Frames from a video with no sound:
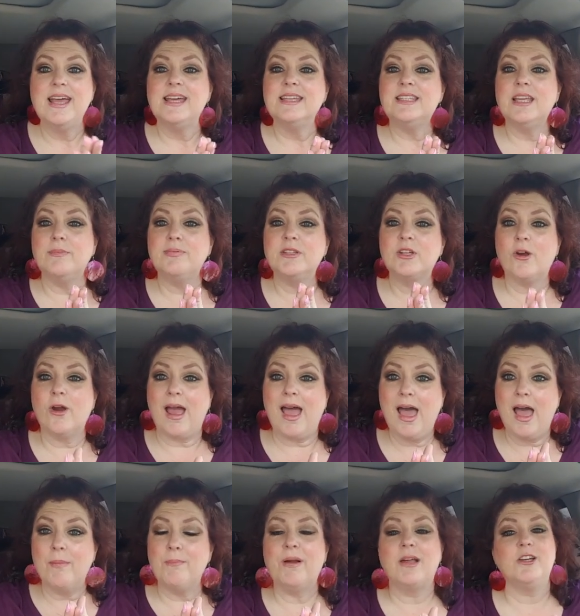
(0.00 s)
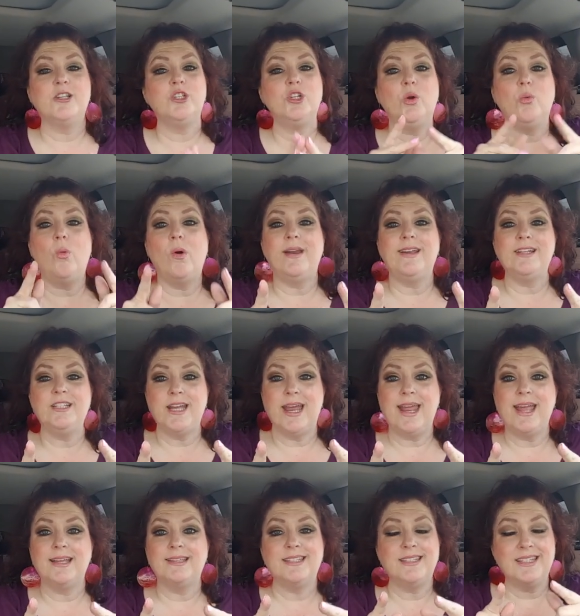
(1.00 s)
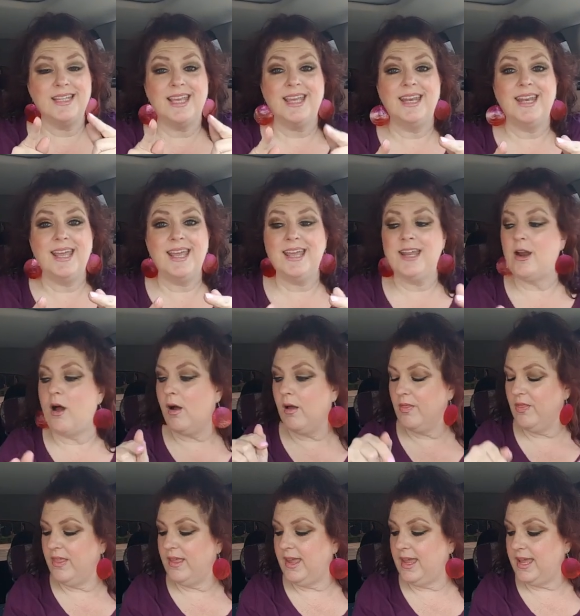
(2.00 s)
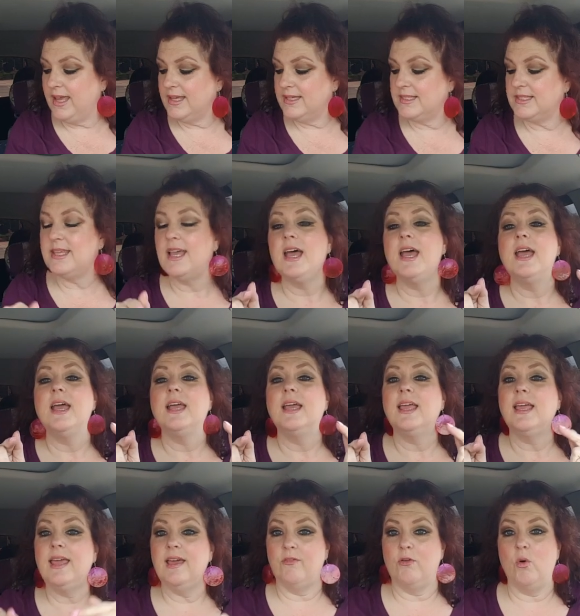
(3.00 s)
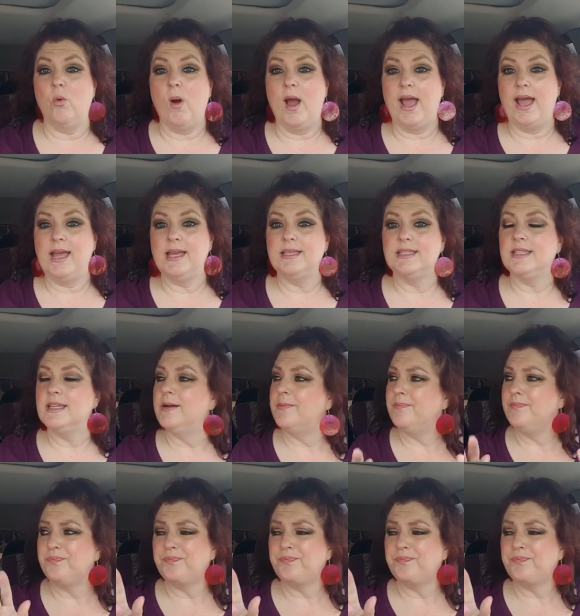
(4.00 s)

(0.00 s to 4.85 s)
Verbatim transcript: Subscribe because you want a chance to get in on these giveaways.